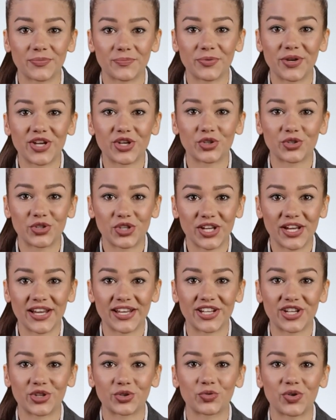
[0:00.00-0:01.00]
but it
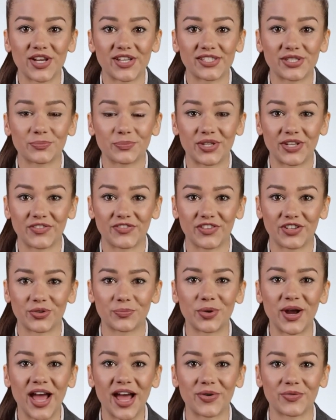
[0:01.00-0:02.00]
created a recipe for the
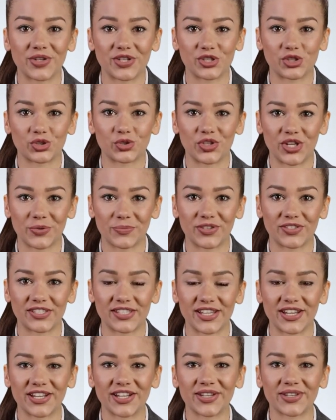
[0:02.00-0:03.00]
pirate's dream of
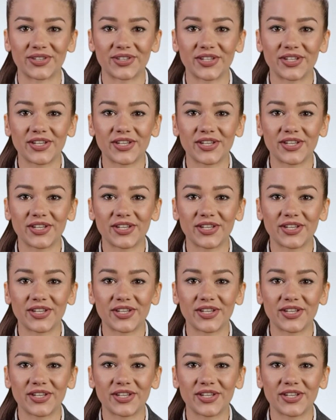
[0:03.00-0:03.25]
singing.